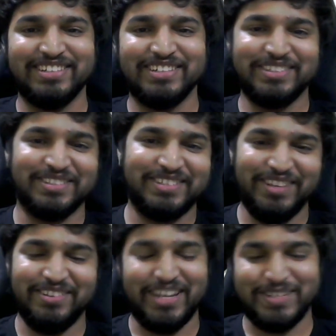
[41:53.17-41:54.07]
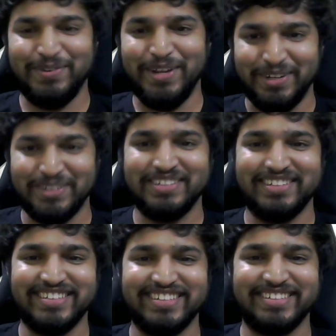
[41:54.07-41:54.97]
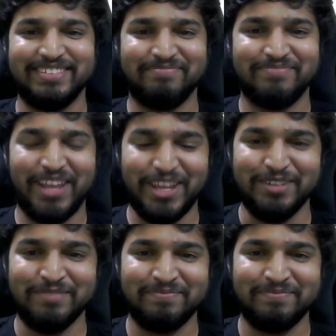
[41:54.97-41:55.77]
So see you in the next video. Thank you.